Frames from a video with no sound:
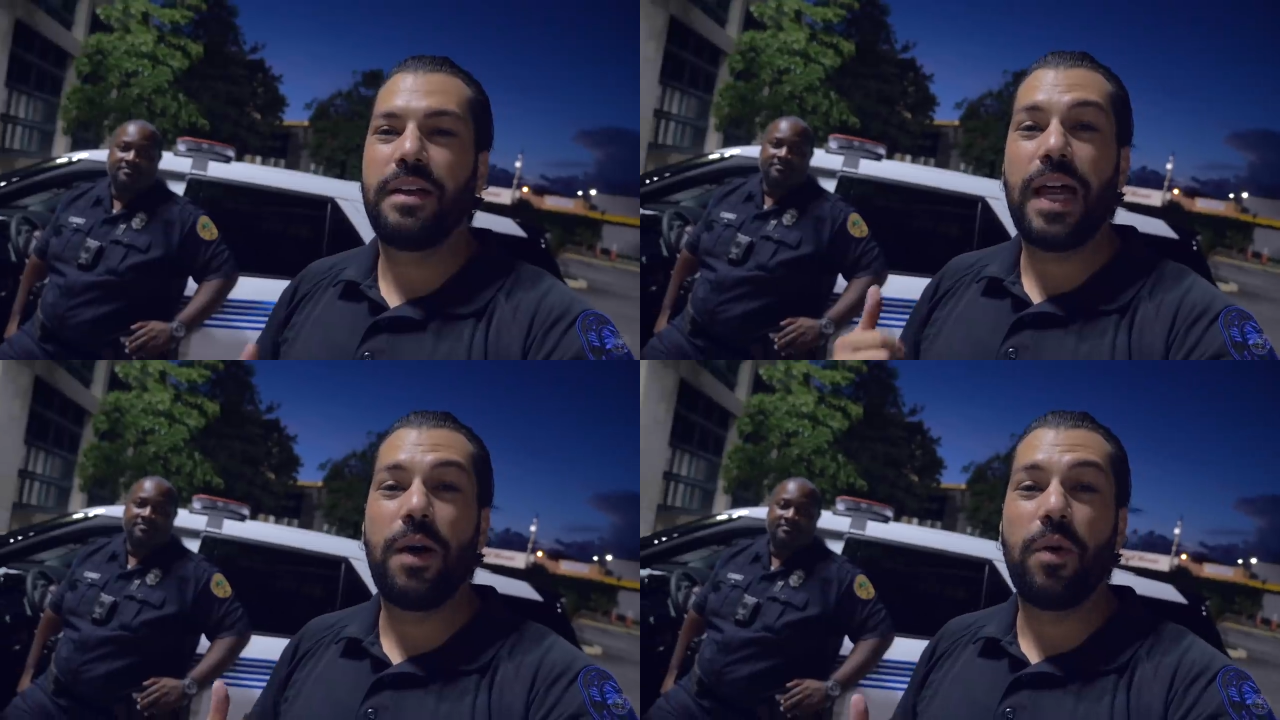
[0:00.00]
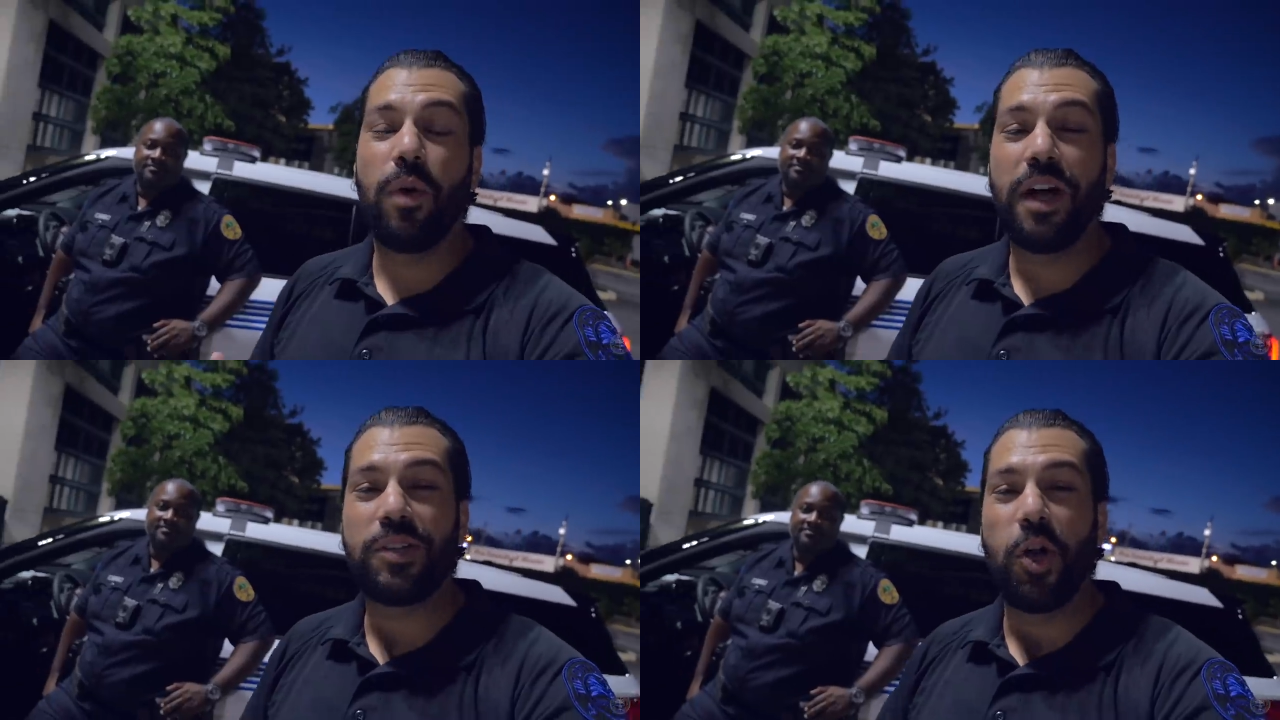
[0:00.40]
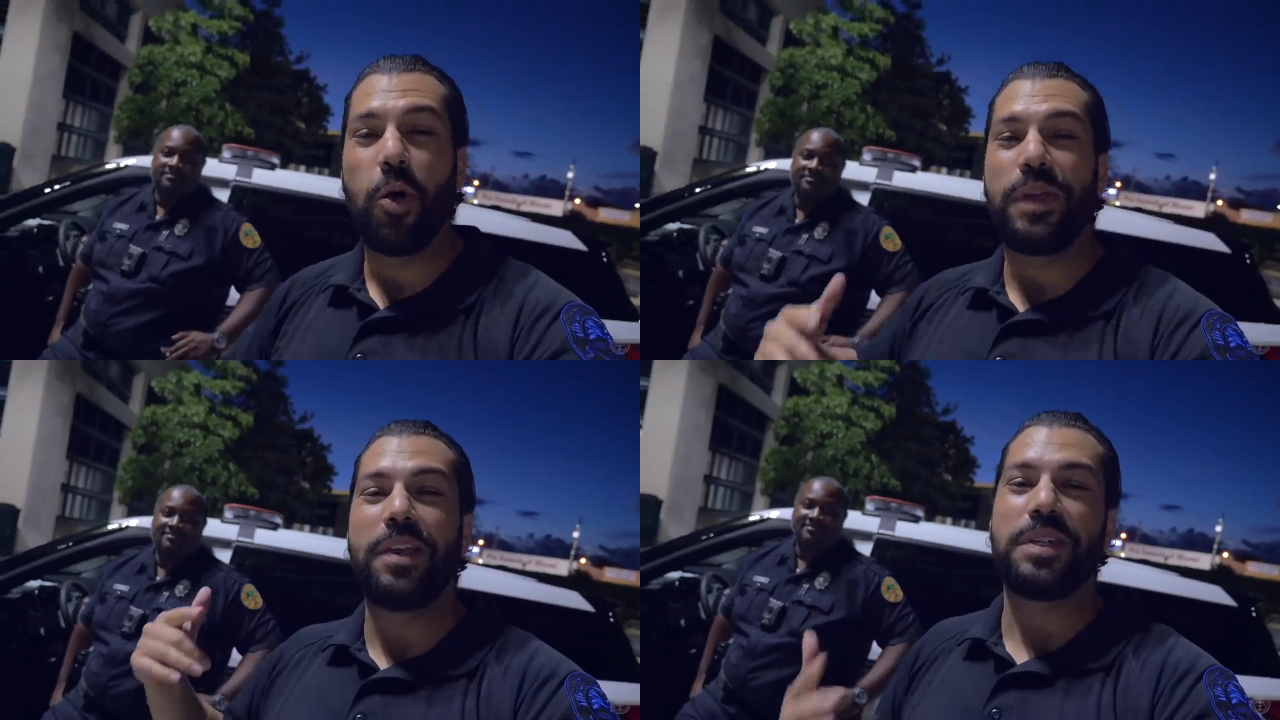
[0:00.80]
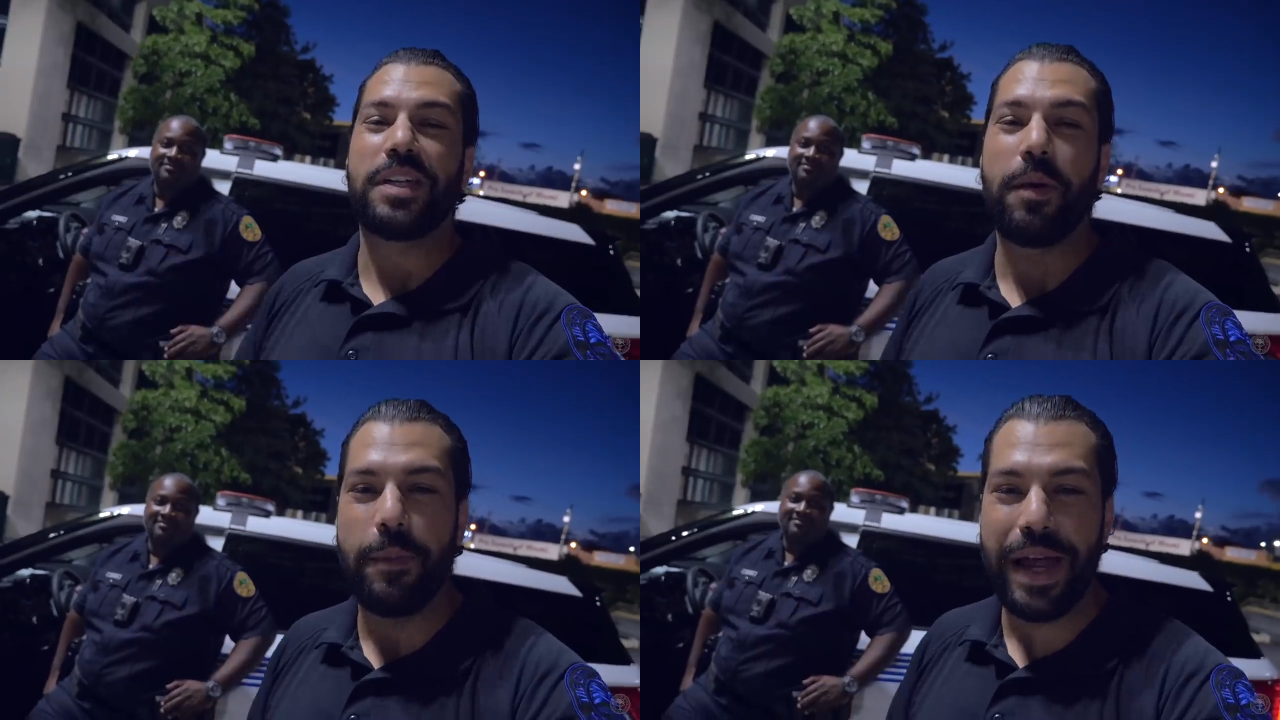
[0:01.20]
Speaker 1: Now when Walt told me he was
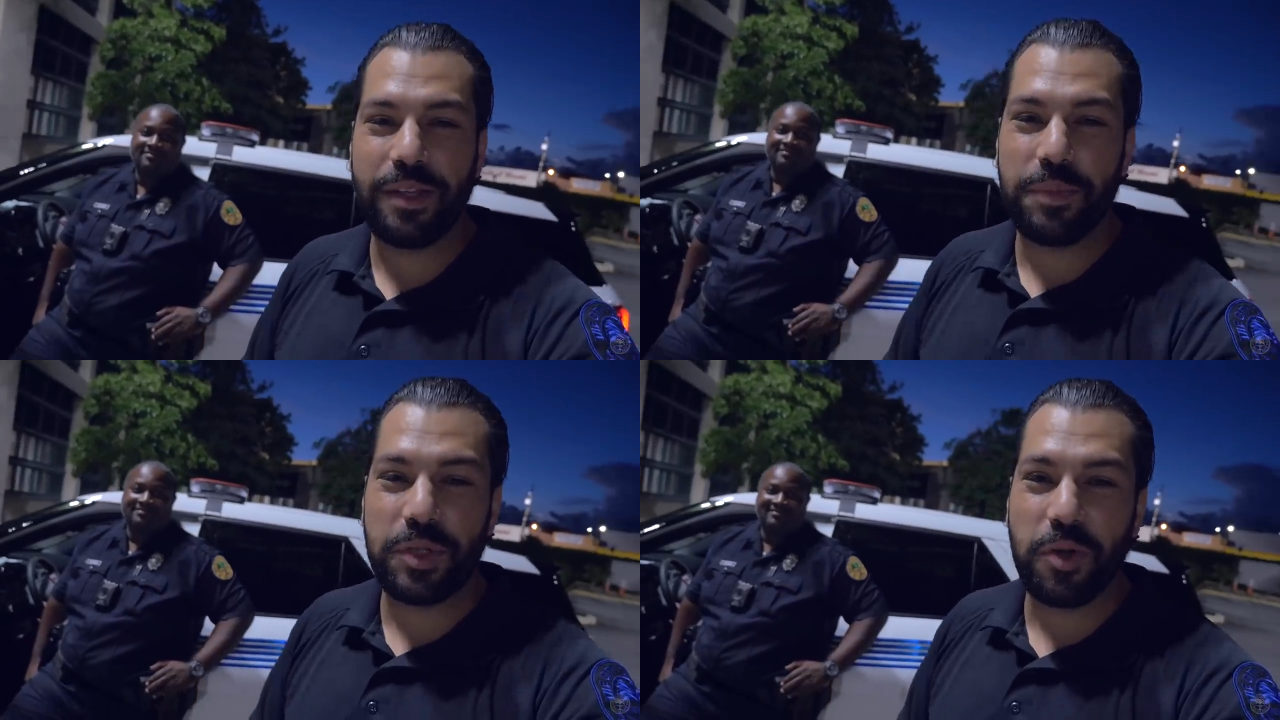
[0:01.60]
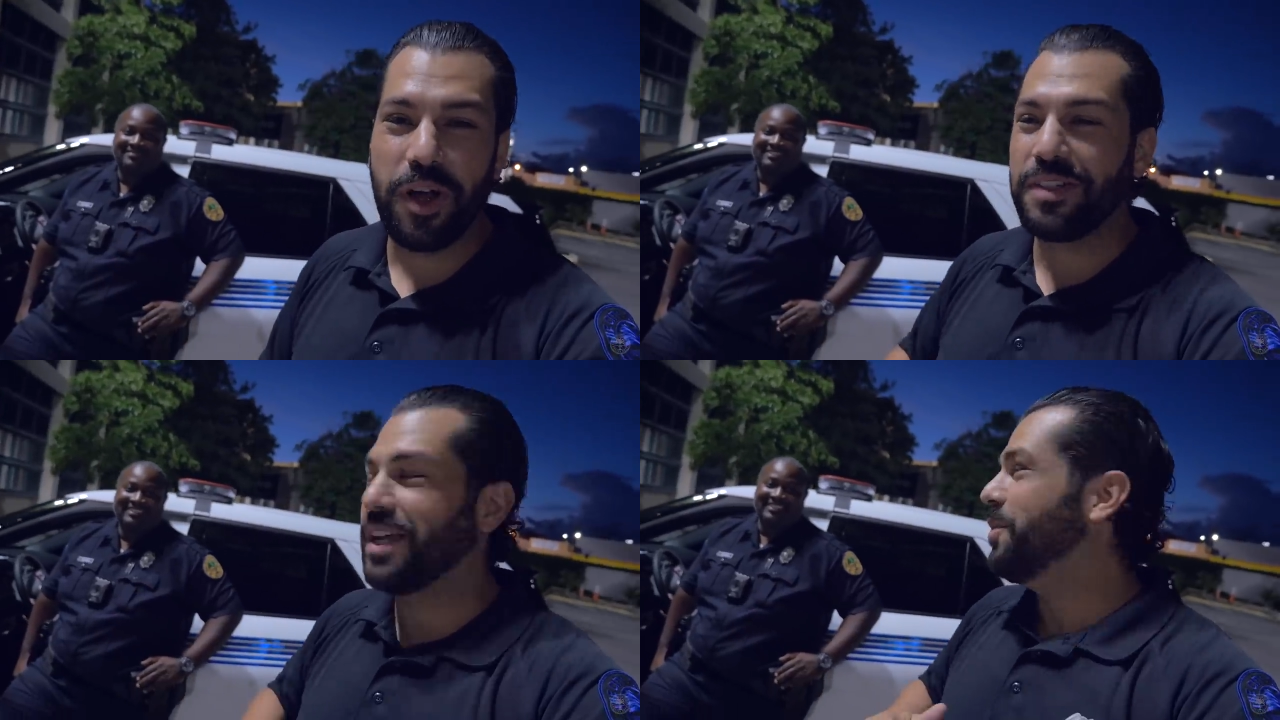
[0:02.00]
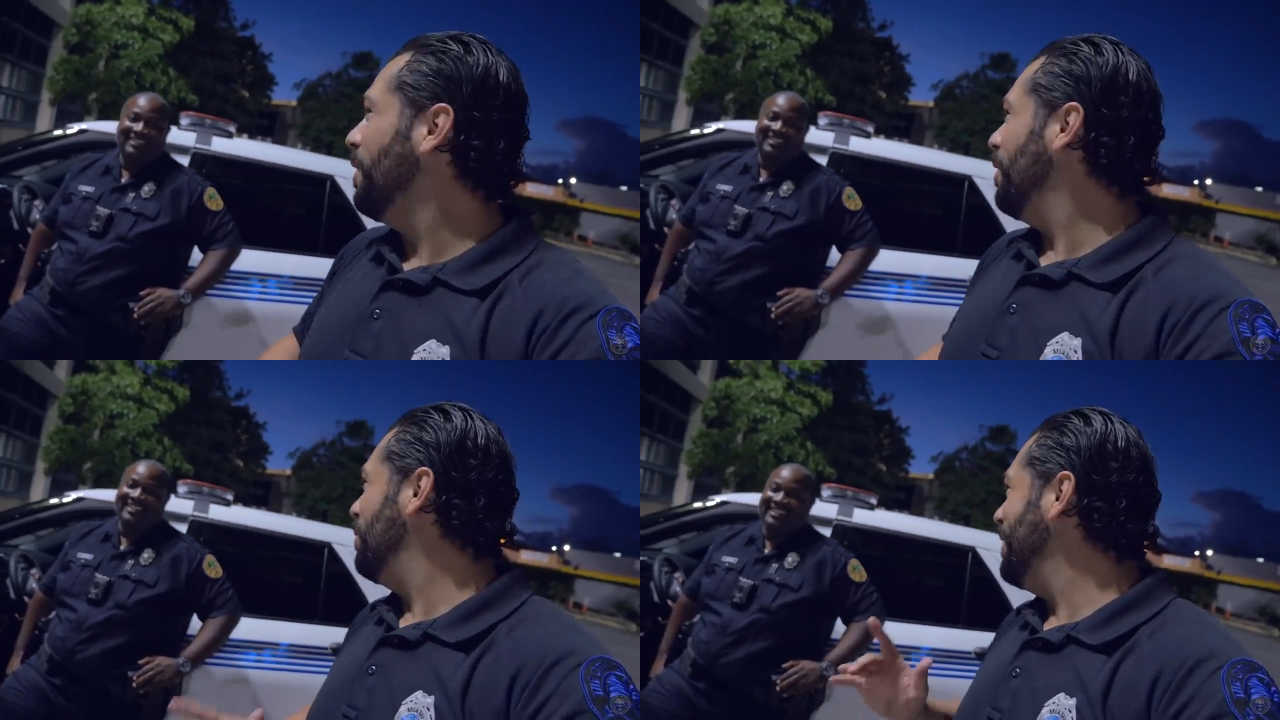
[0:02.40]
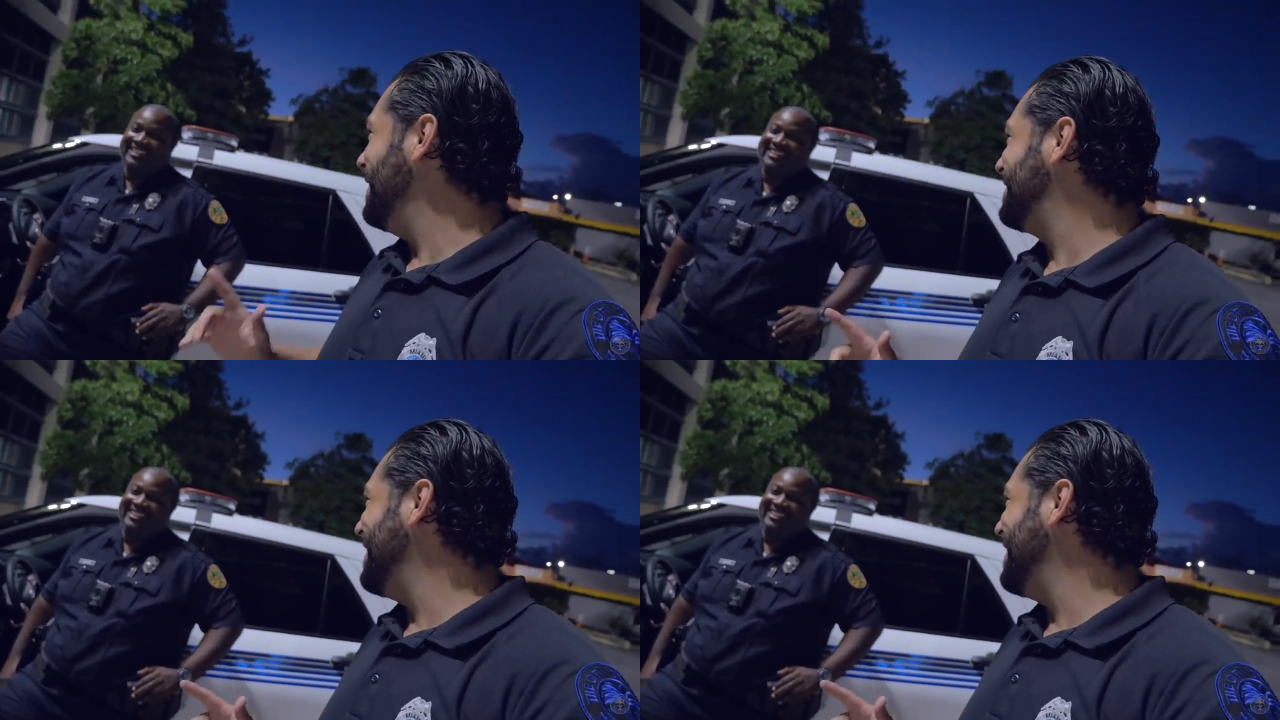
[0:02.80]
coming back to patrol, I was like, whoa, wait a